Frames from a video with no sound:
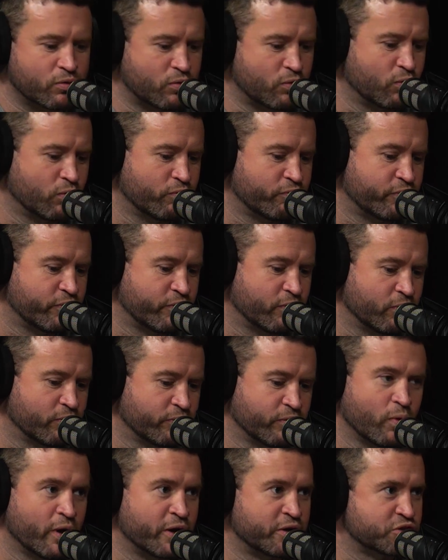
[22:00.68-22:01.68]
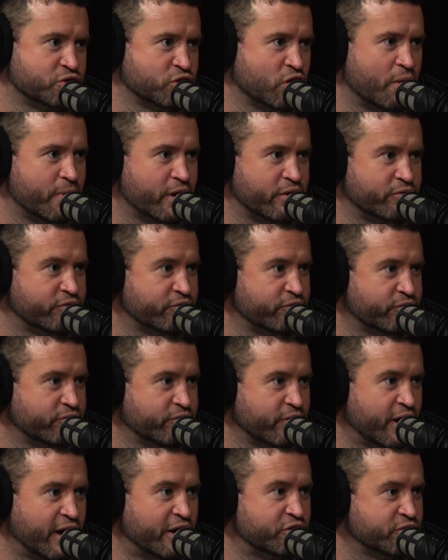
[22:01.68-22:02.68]
caught for the one time out of
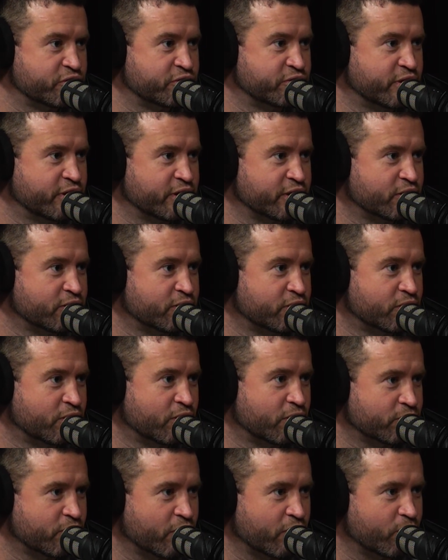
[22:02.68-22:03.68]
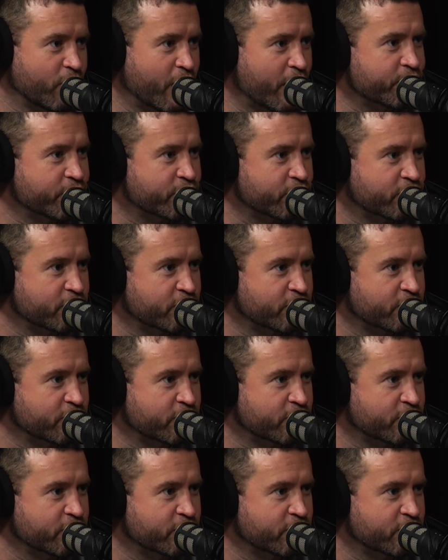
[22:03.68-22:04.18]
100 that he got away with it,